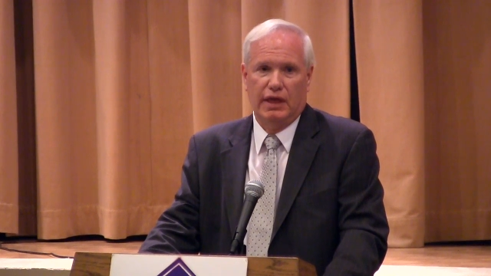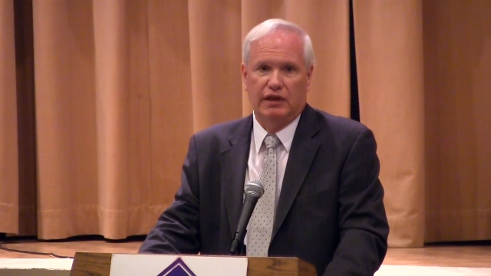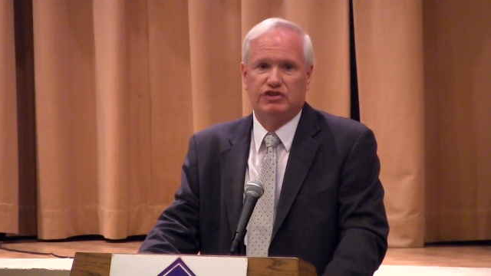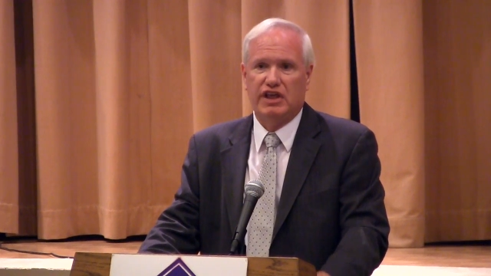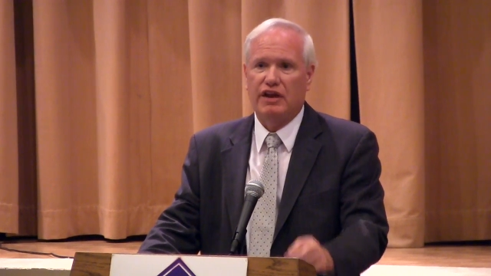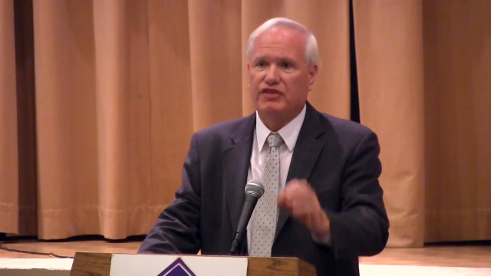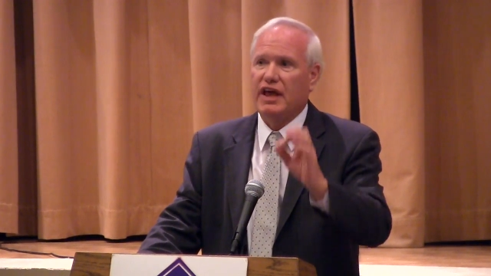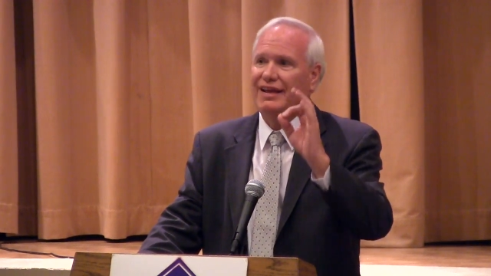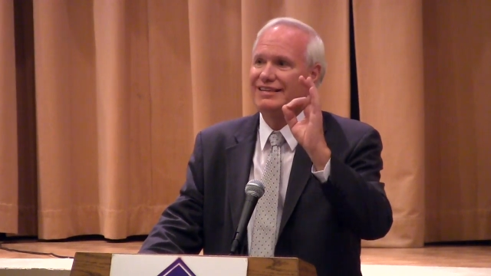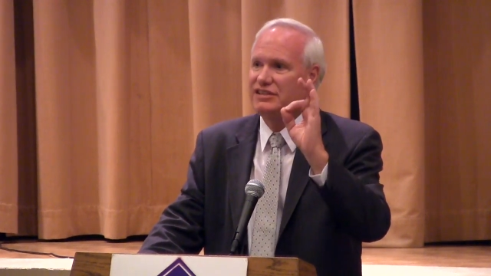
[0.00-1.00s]
Instead of
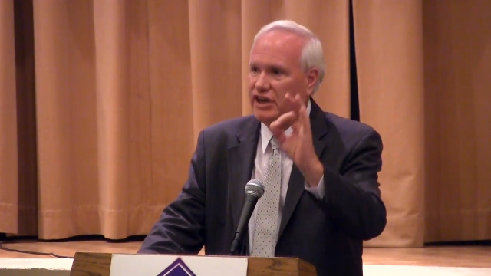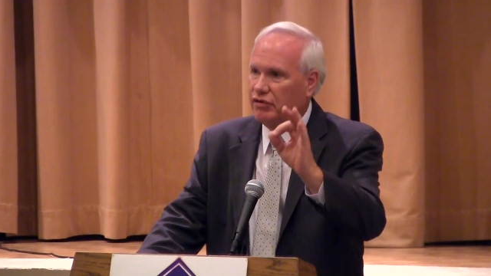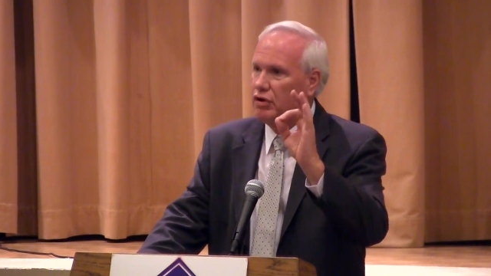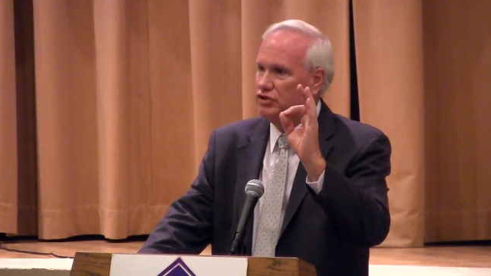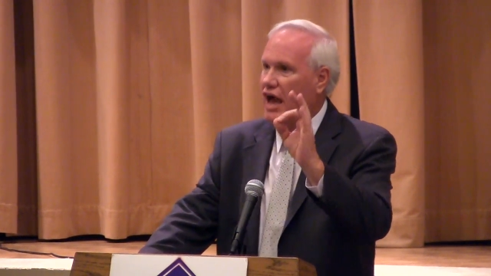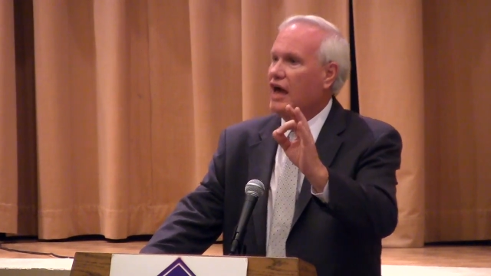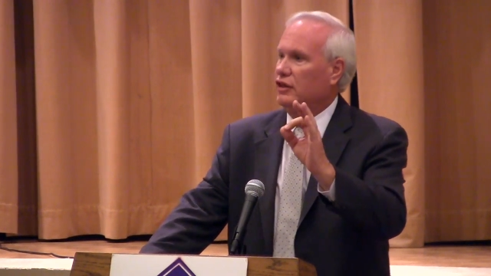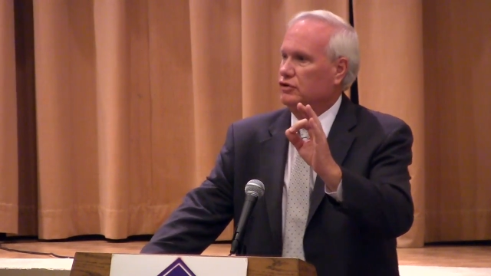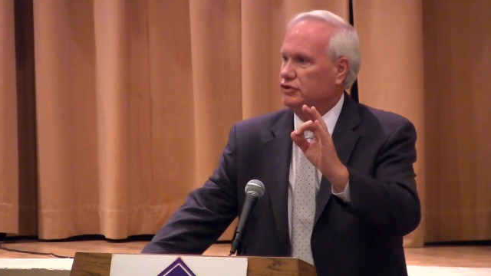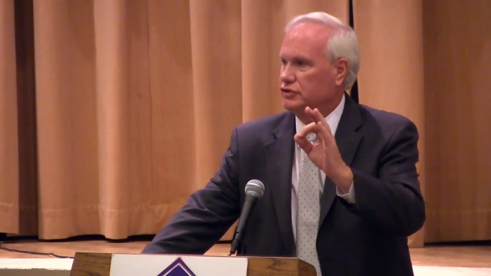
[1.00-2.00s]
getting
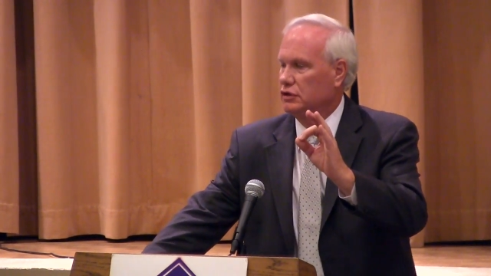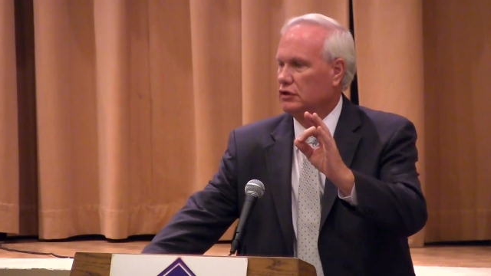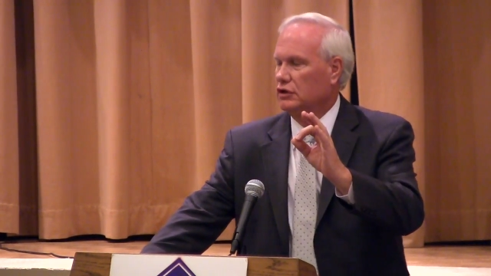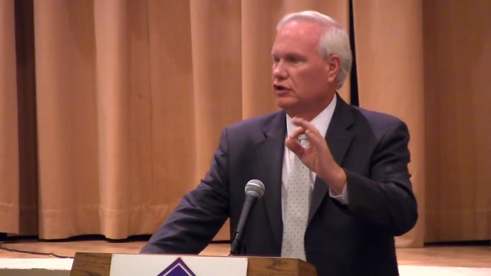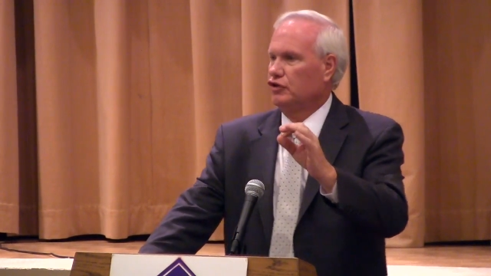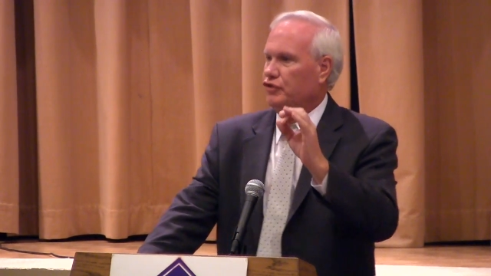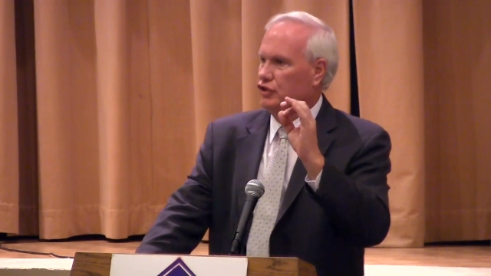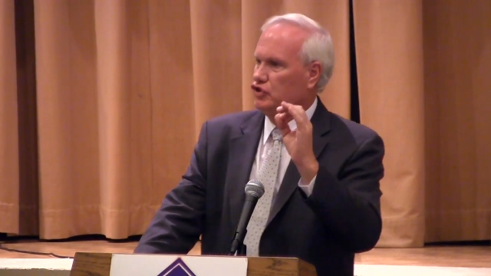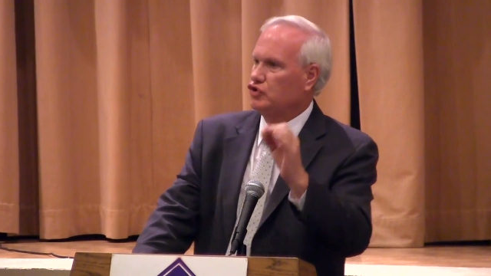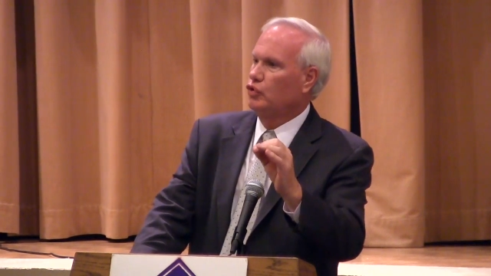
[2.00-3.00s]
$0 for
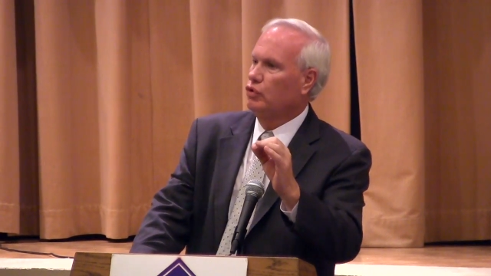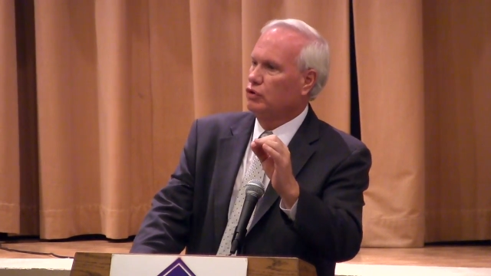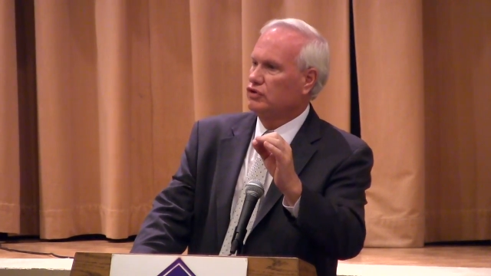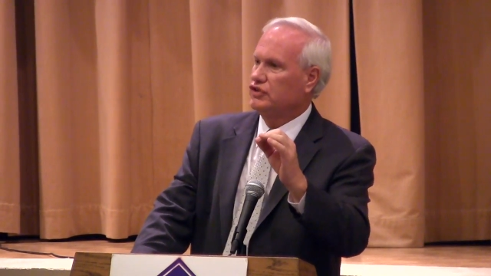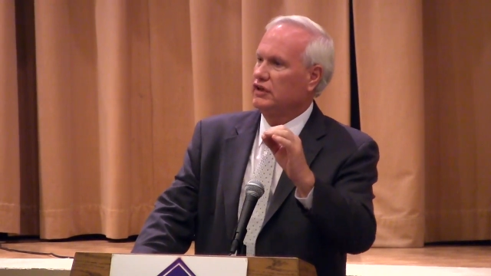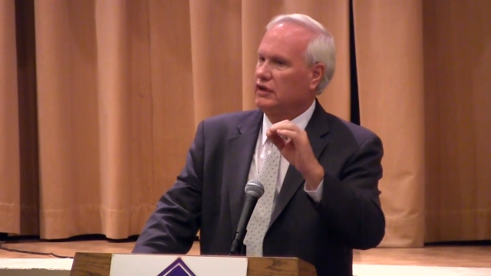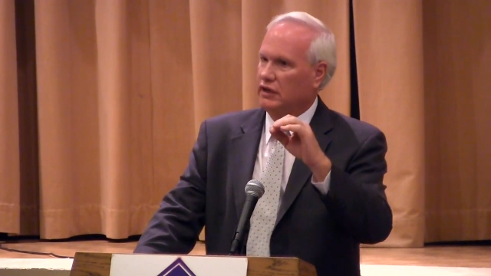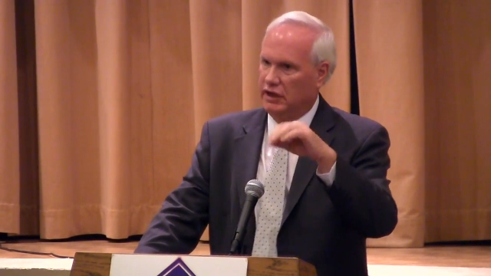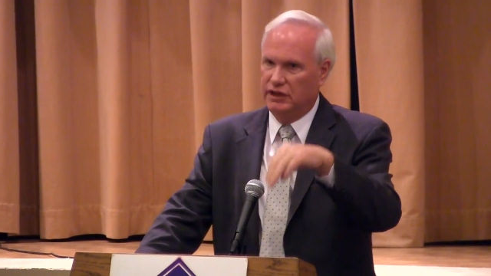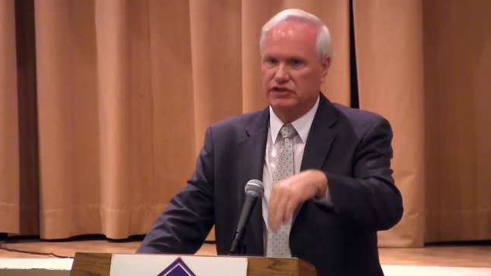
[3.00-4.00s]
the schools
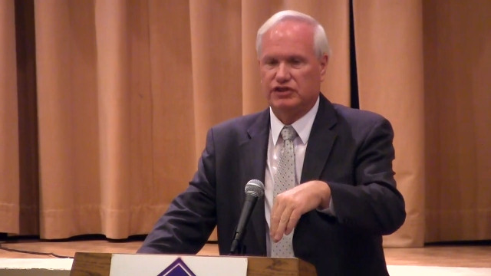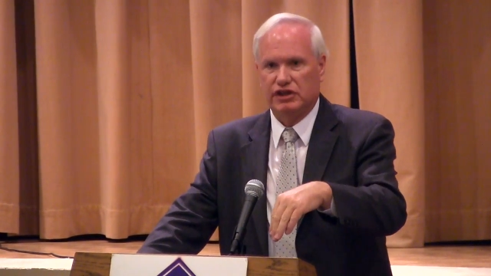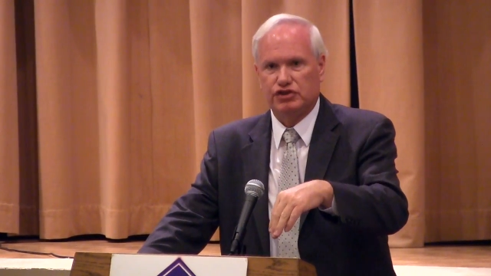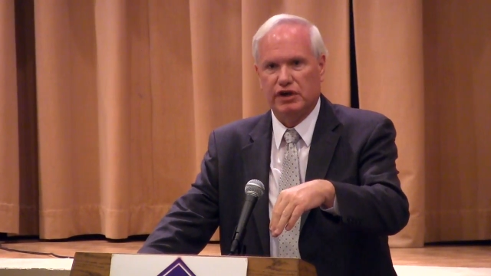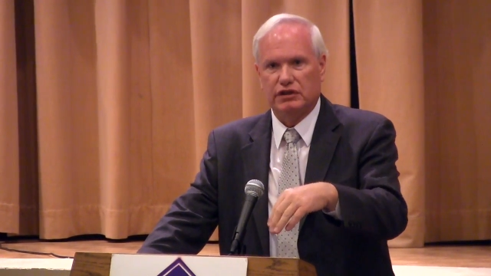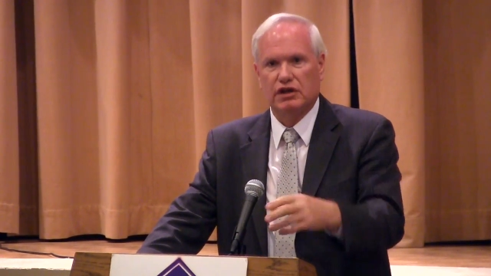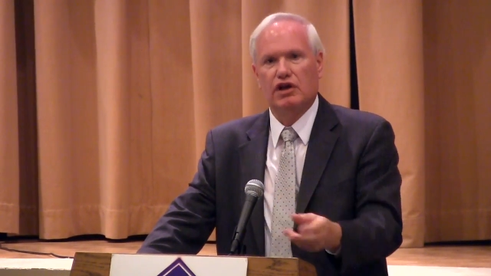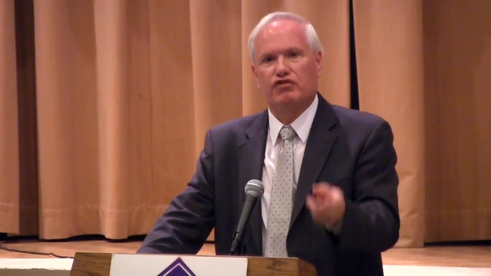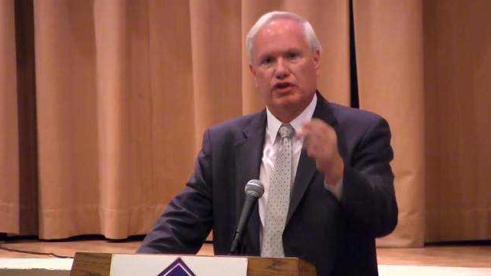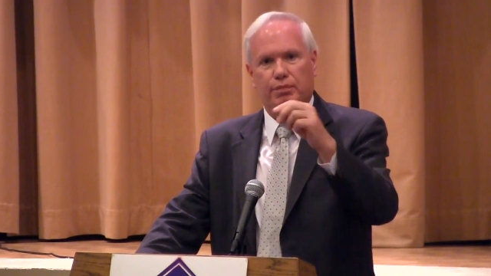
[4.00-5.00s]
in this
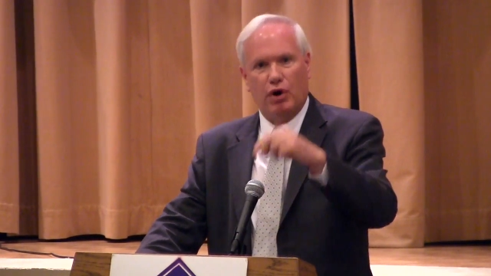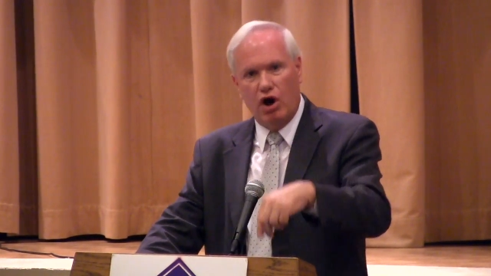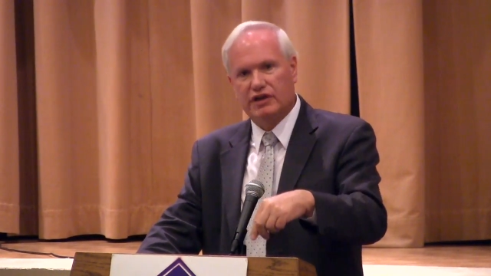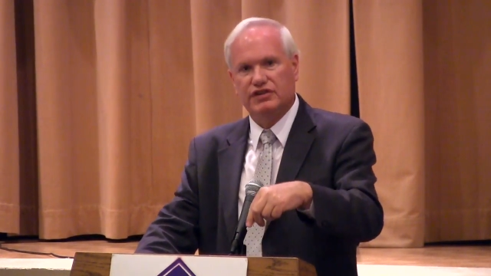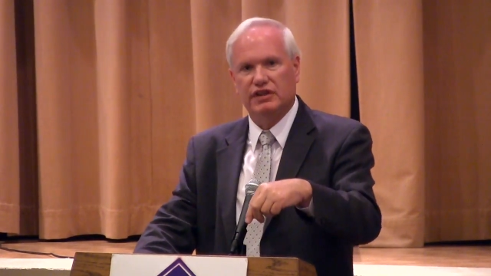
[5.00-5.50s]
district, for the parks